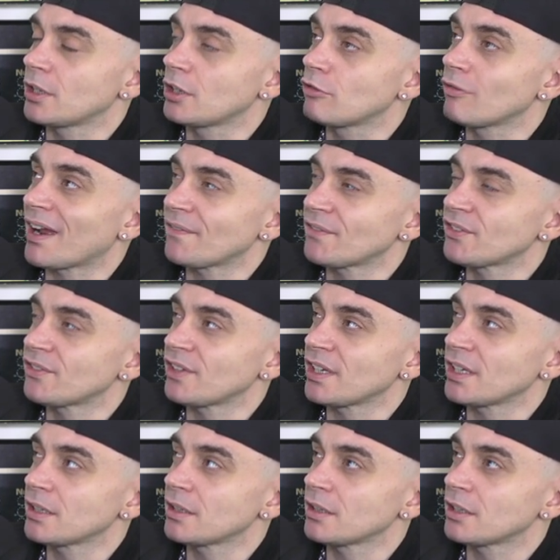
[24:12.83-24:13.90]
The Graph
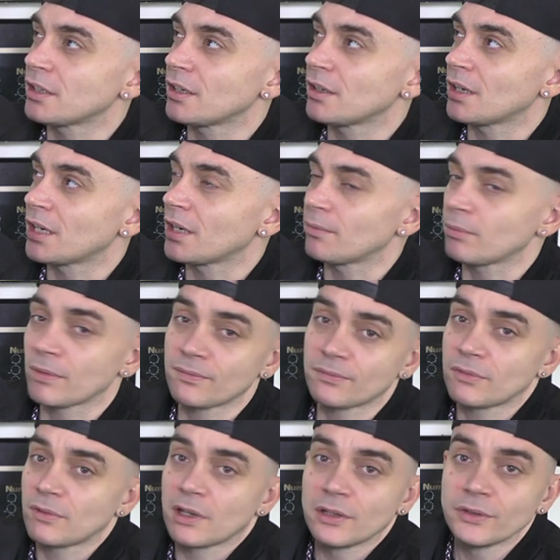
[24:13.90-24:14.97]
scene, and I've
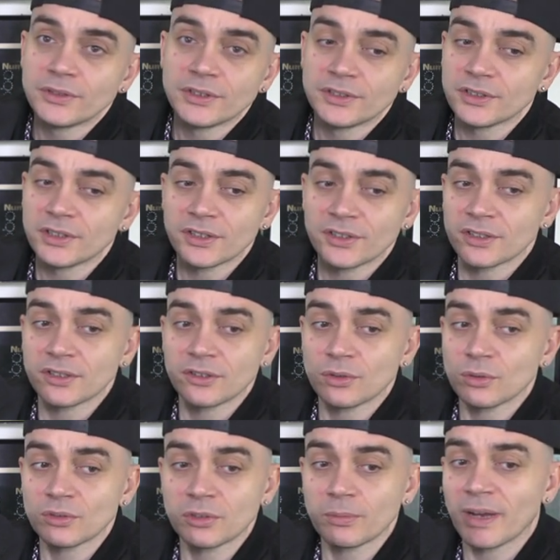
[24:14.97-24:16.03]
alluded to this and
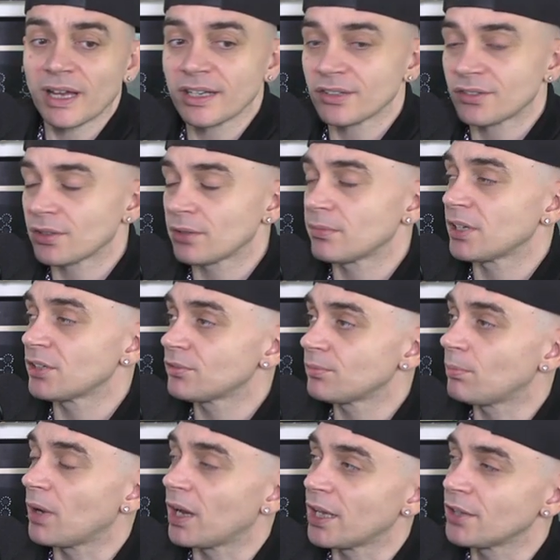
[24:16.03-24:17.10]
talked about it so
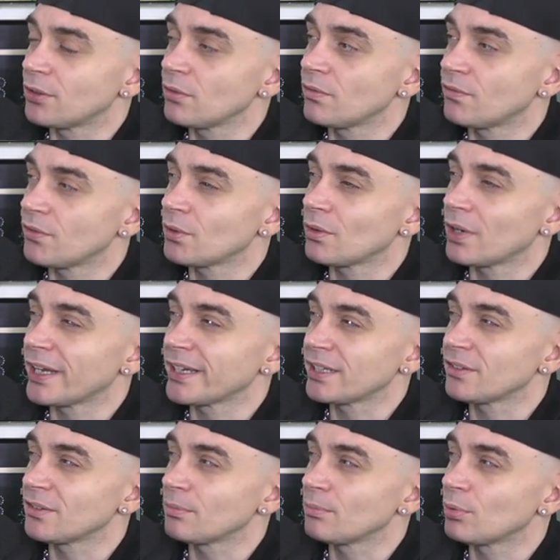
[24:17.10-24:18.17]
much, but I do feel
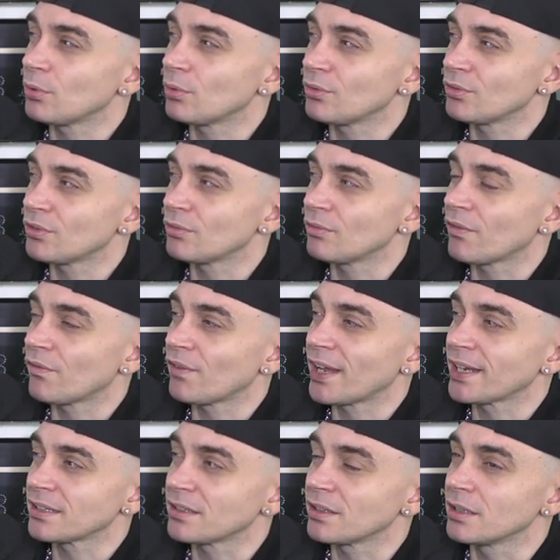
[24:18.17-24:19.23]
like it's important to
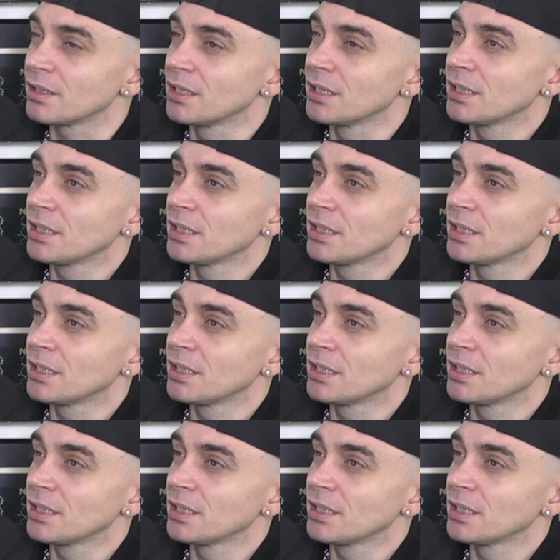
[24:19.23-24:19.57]
reflect that